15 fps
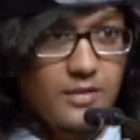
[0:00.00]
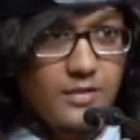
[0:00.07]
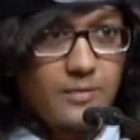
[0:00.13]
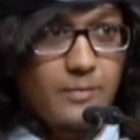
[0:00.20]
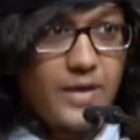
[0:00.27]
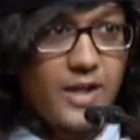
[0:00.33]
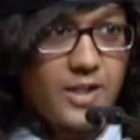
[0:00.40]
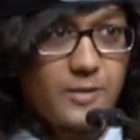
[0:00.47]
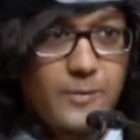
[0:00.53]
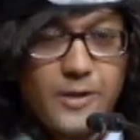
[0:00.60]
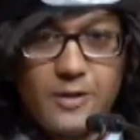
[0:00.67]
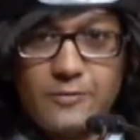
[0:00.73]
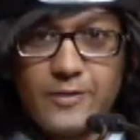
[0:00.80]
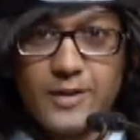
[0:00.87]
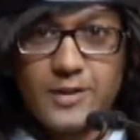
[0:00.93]
manned by
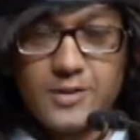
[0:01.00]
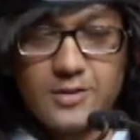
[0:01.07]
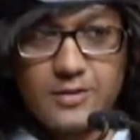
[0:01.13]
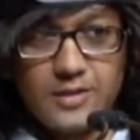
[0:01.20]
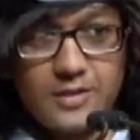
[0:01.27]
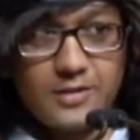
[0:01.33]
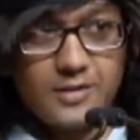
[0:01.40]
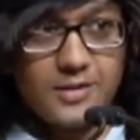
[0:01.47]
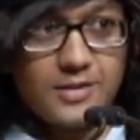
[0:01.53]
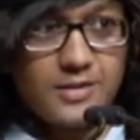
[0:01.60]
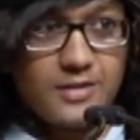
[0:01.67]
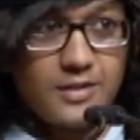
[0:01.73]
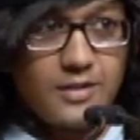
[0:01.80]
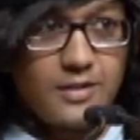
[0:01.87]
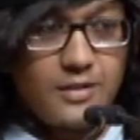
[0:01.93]
your fellow students,
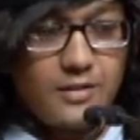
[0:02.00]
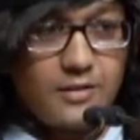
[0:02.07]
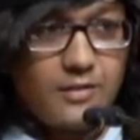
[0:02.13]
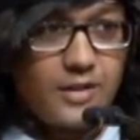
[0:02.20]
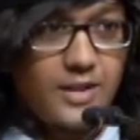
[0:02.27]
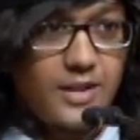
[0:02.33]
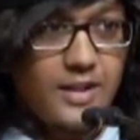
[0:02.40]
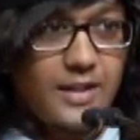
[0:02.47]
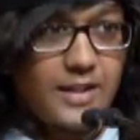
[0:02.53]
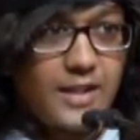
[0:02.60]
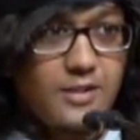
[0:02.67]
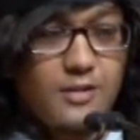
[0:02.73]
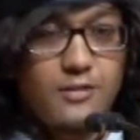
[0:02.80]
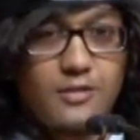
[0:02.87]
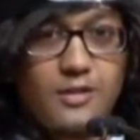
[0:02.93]
running
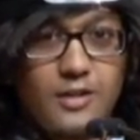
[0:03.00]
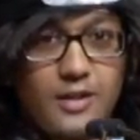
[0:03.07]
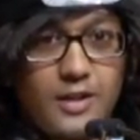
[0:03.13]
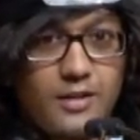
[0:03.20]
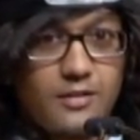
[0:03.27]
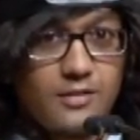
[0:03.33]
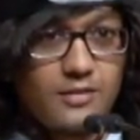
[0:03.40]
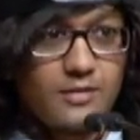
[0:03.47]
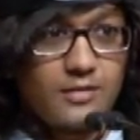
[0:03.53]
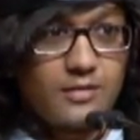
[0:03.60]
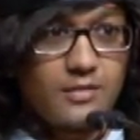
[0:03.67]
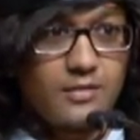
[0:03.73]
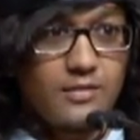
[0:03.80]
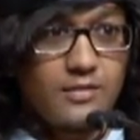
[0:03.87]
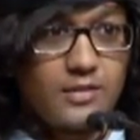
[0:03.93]
late into the night,
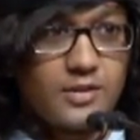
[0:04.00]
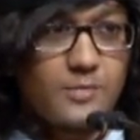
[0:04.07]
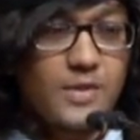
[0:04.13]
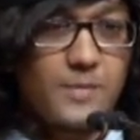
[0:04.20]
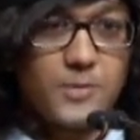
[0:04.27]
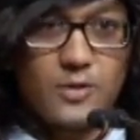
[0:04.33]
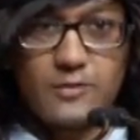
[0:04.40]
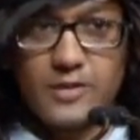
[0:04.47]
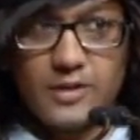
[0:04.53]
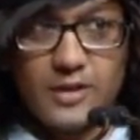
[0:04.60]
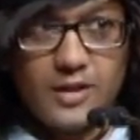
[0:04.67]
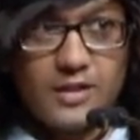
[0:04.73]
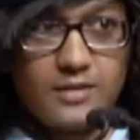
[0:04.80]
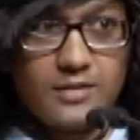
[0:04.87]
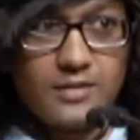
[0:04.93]
sometimes
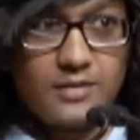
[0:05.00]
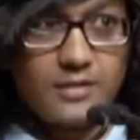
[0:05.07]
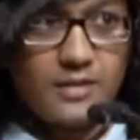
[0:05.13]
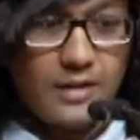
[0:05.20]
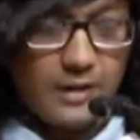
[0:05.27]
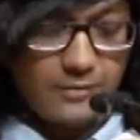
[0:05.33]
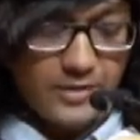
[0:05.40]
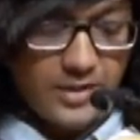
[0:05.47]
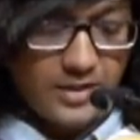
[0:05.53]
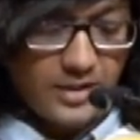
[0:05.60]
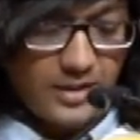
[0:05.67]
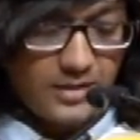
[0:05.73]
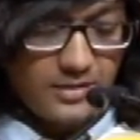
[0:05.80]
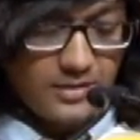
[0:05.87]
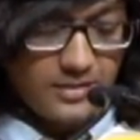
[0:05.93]
overnight, every night.